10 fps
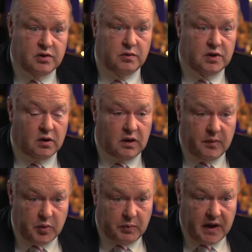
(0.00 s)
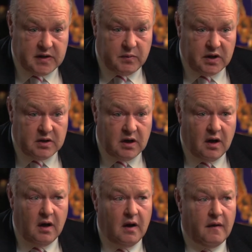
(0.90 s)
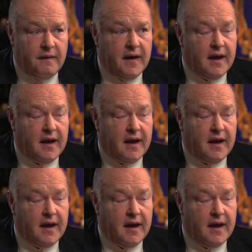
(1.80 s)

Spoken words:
to a total hip replacement, they